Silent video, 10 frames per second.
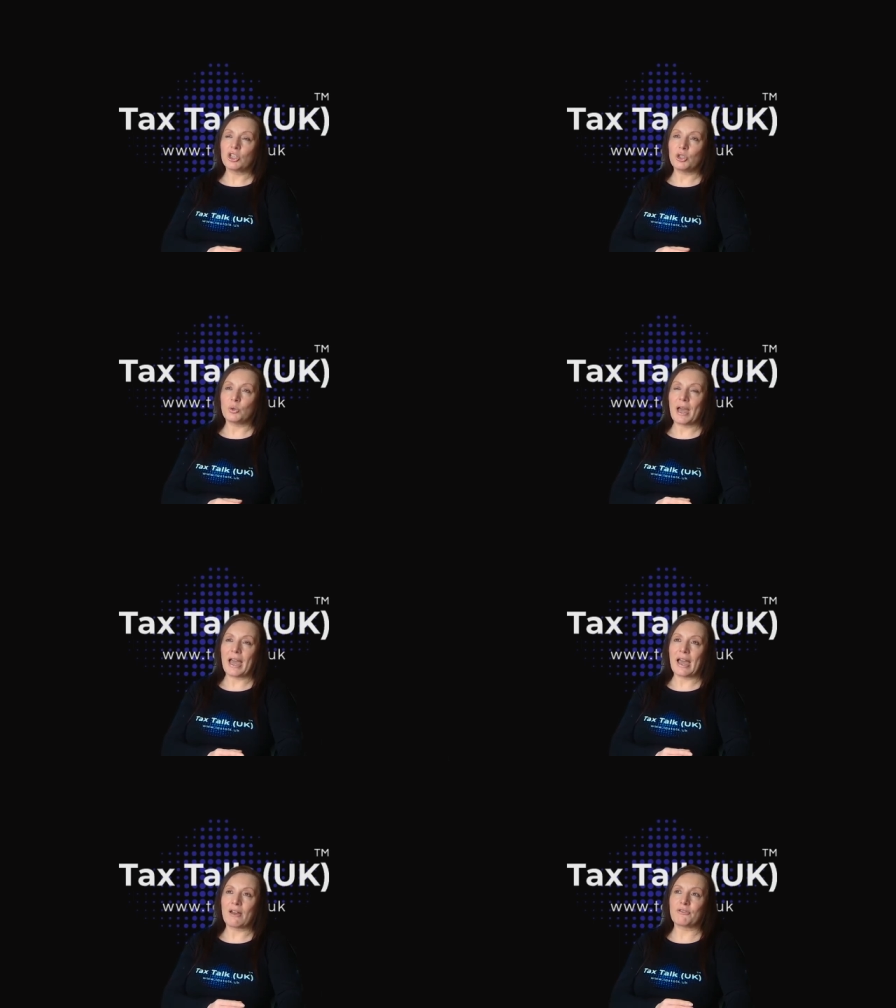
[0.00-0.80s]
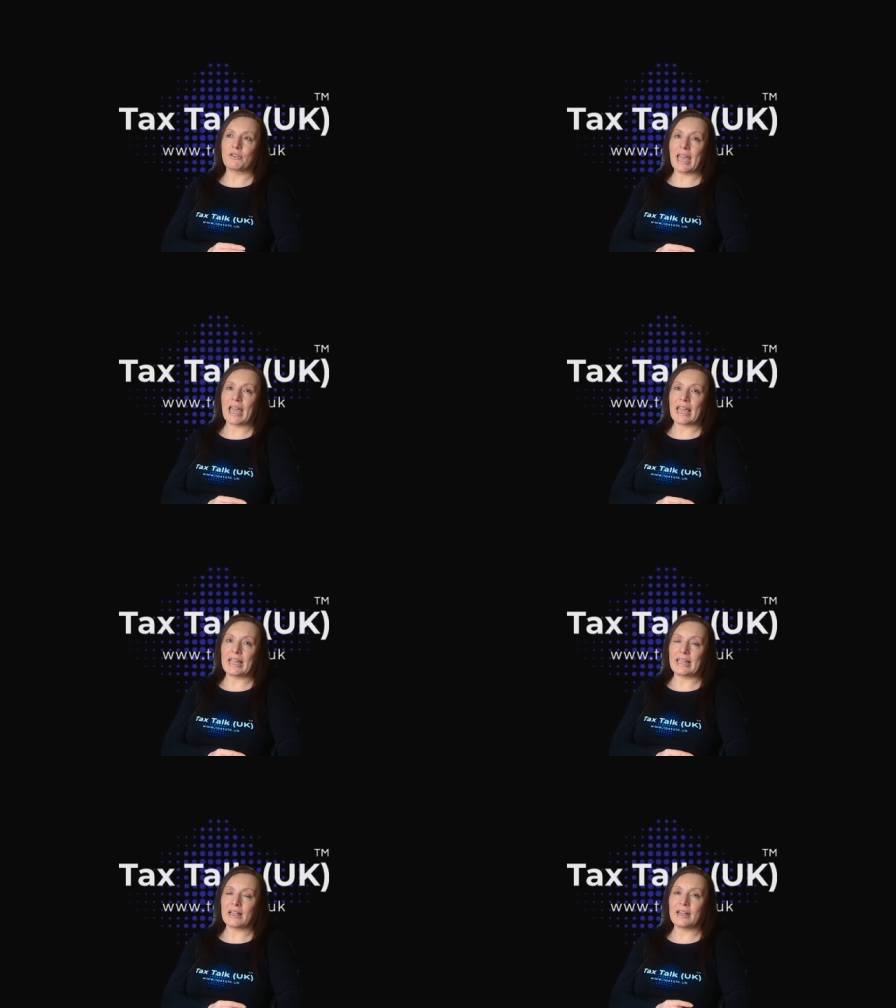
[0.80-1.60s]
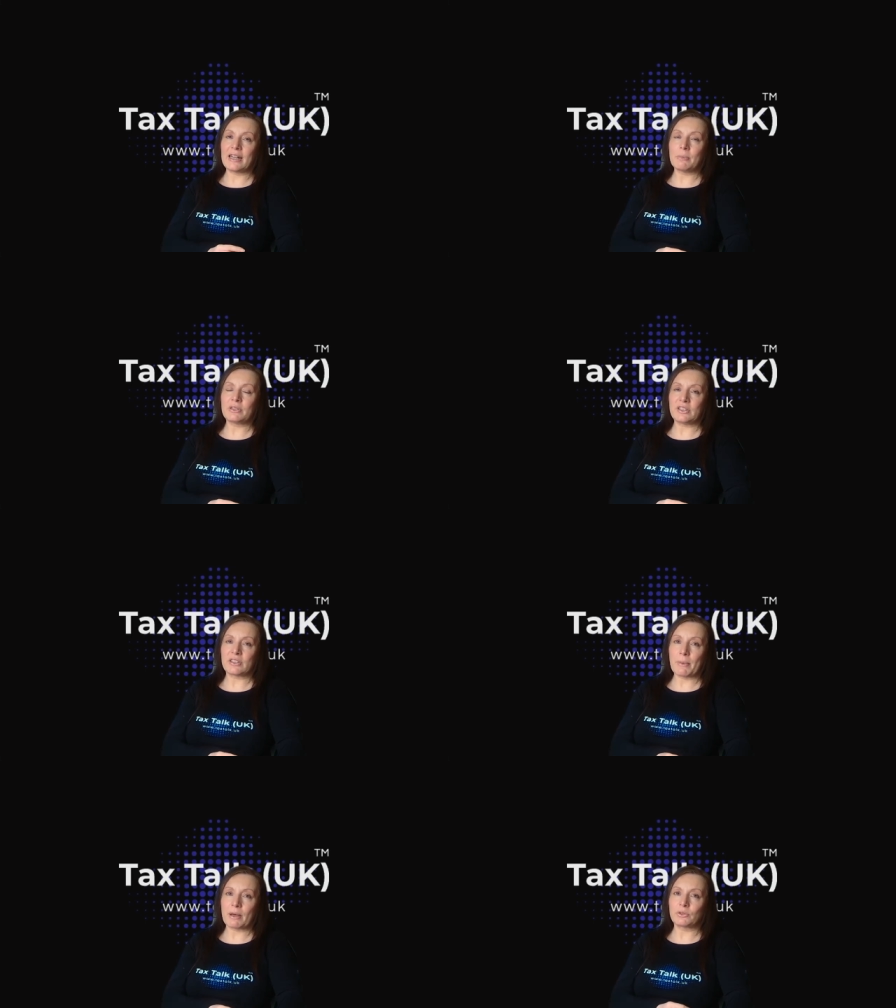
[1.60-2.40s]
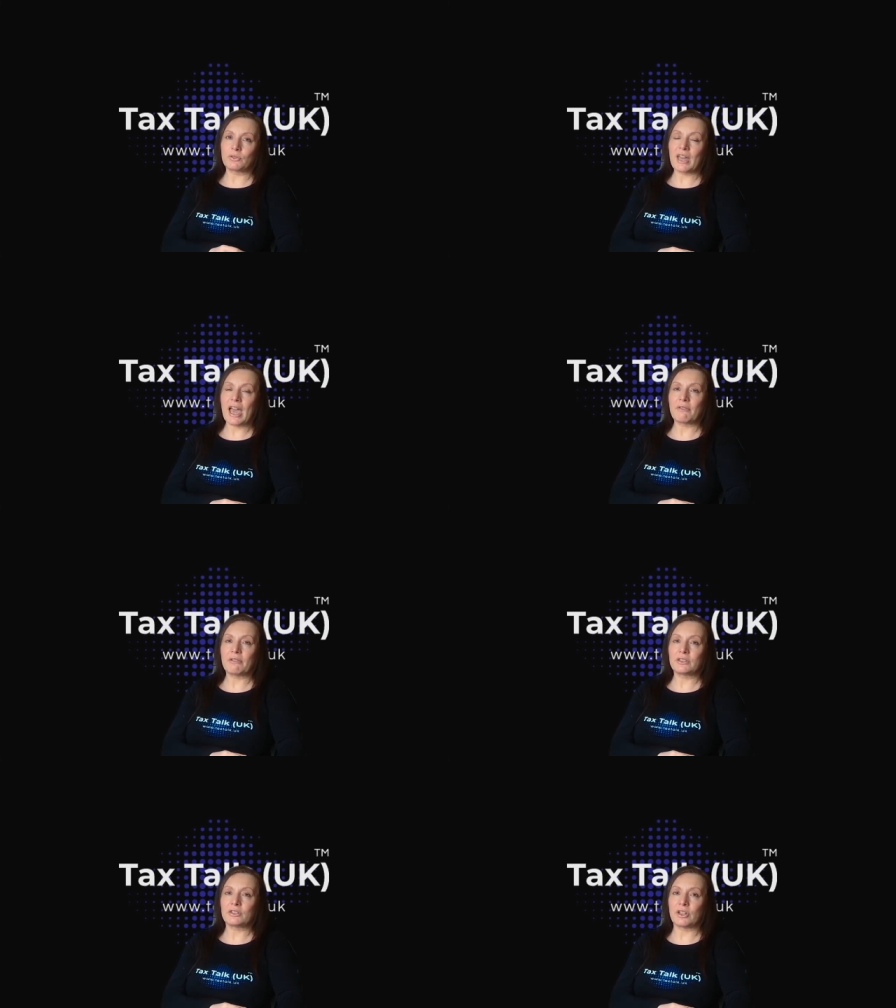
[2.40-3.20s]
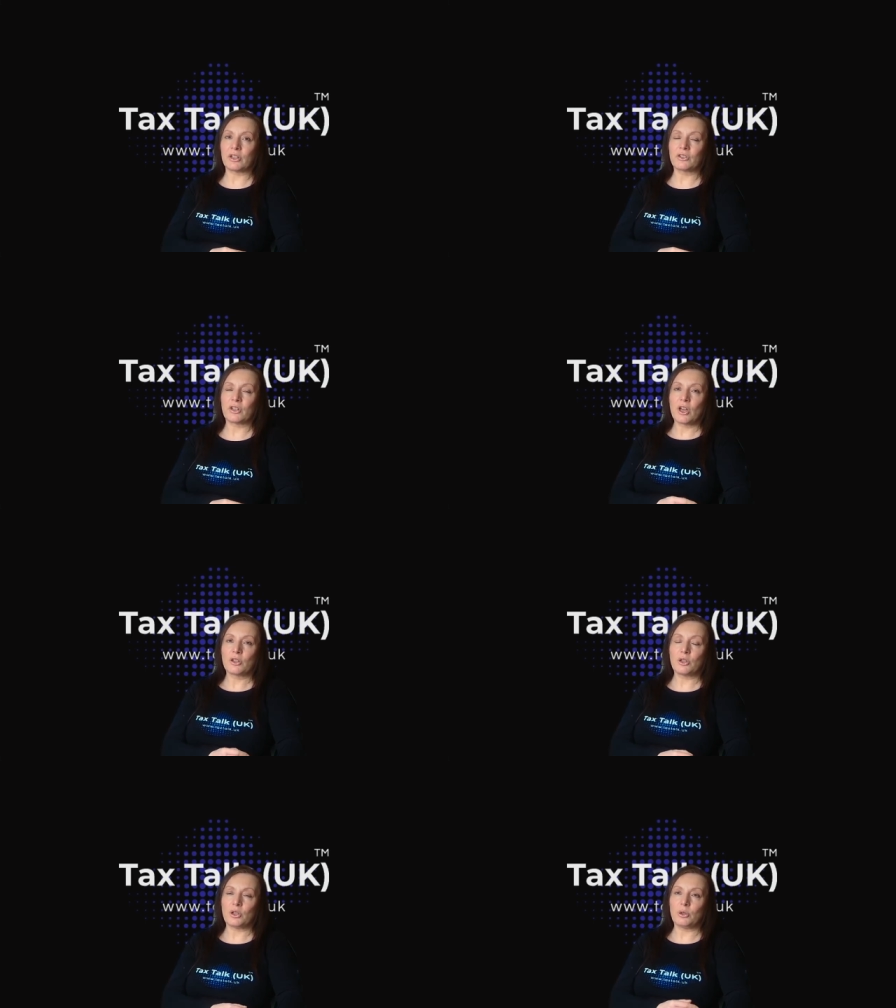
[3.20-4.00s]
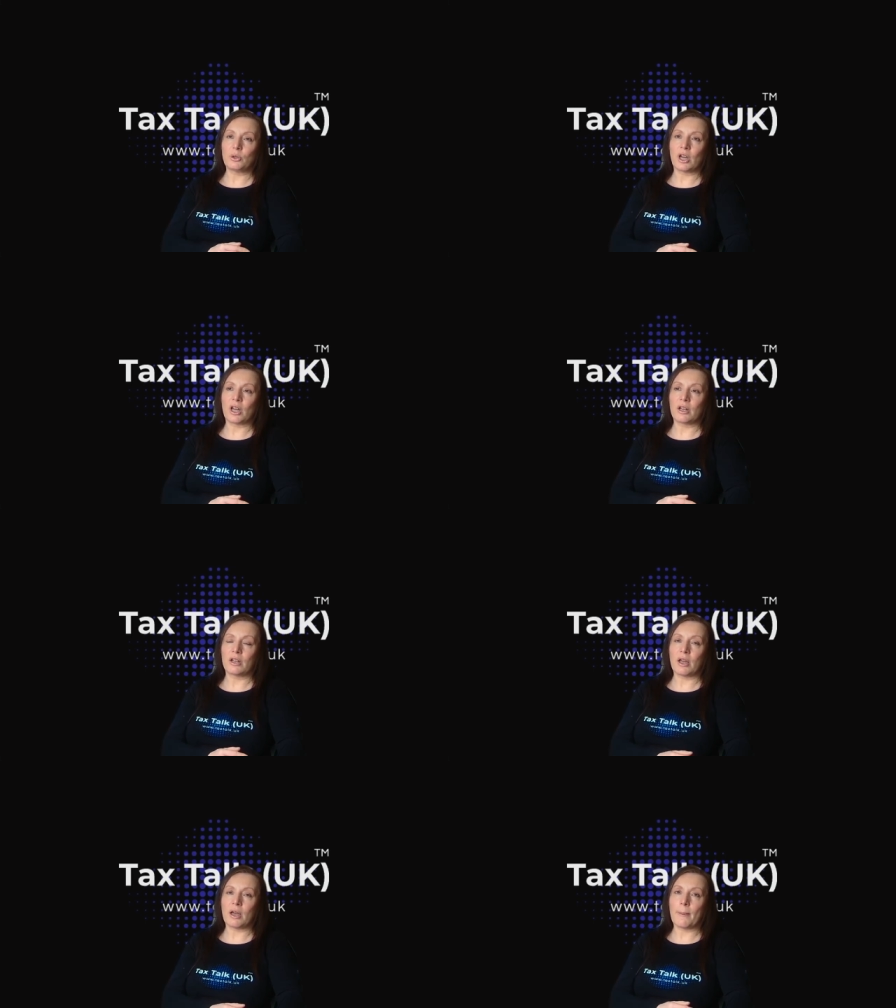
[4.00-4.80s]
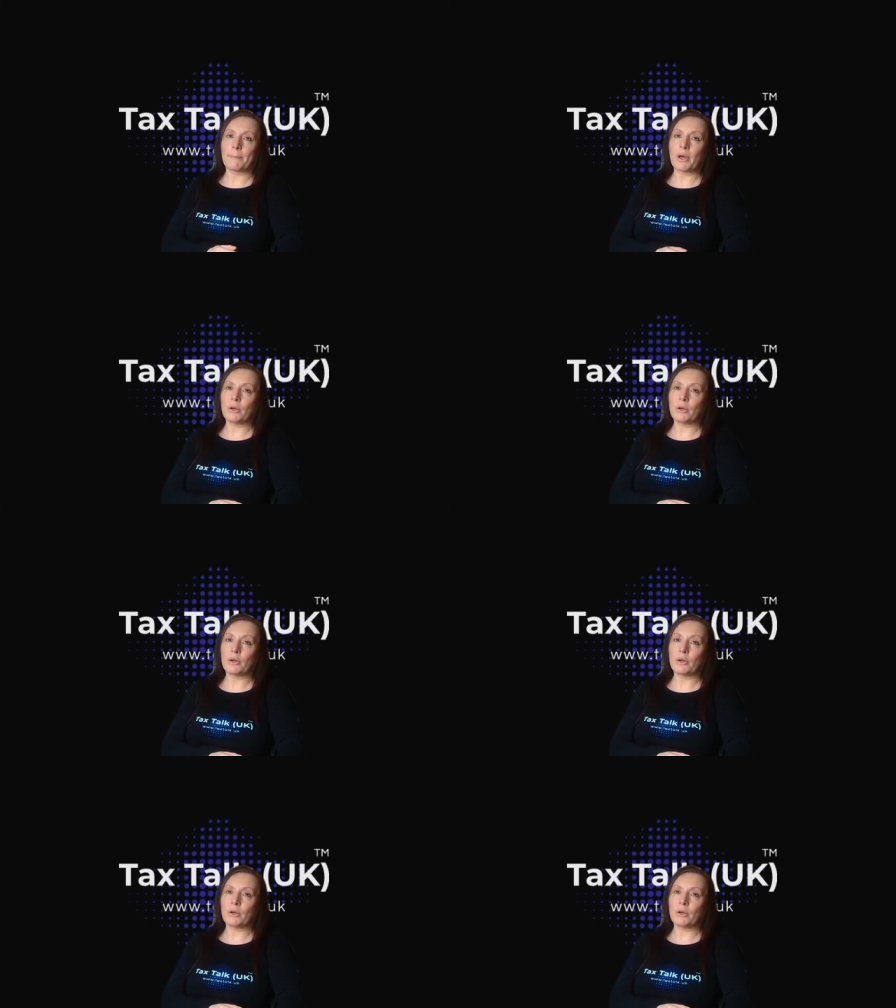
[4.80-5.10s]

you have a limited amount of characters that you can um,